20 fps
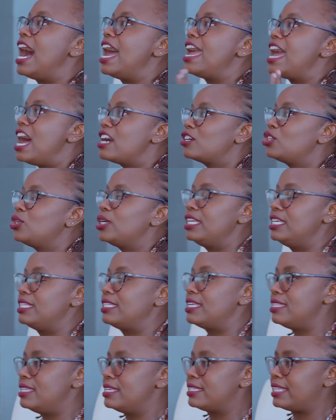I actually
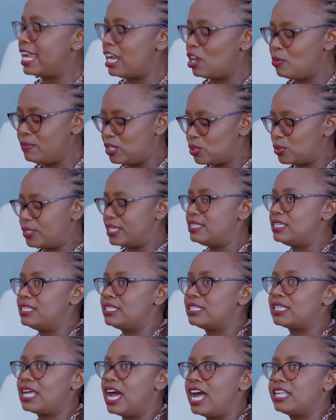say this, allow me to say
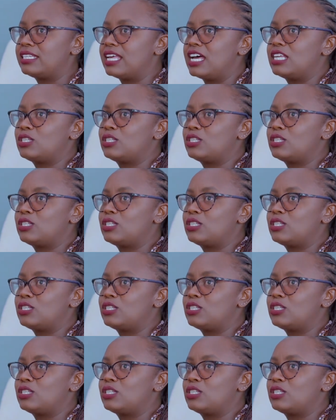this as